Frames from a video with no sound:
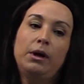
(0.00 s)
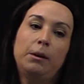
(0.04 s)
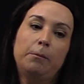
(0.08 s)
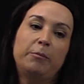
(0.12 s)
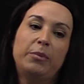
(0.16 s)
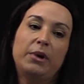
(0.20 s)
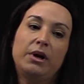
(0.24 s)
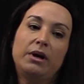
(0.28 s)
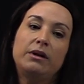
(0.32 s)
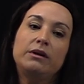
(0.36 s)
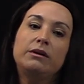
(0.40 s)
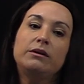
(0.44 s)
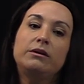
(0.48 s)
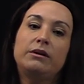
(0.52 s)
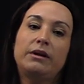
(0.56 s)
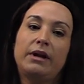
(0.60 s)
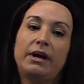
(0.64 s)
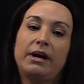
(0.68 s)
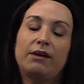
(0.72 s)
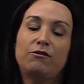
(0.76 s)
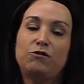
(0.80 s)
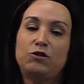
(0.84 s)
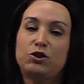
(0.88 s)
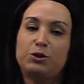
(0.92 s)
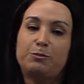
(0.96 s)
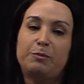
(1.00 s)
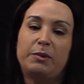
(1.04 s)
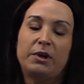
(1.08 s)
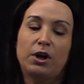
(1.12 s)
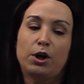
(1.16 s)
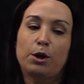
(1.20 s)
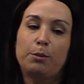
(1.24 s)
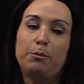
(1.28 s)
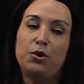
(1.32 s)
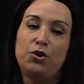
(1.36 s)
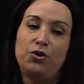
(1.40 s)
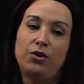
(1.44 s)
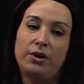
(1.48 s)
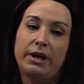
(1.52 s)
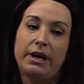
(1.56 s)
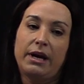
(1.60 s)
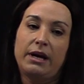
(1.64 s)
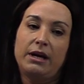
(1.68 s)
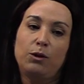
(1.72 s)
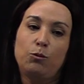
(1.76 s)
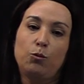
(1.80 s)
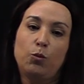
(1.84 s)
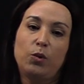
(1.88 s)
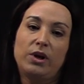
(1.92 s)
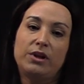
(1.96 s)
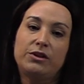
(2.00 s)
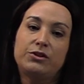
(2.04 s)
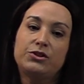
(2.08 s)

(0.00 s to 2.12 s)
but they have just been communicating with.